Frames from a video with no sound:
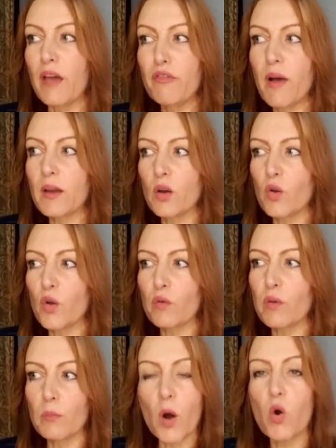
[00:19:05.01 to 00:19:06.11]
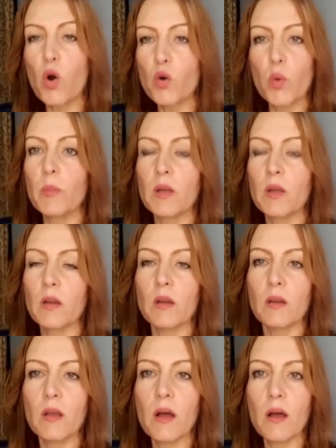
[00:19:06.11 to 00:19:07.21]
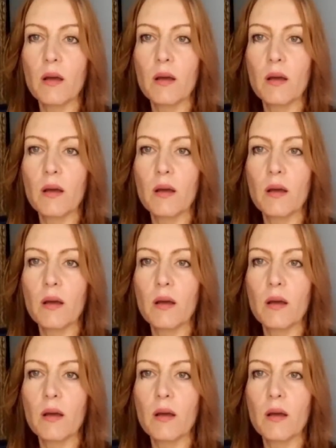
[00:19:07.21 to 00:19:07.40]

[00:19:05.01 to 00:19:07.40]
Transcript: I find a lot of empowered women in India,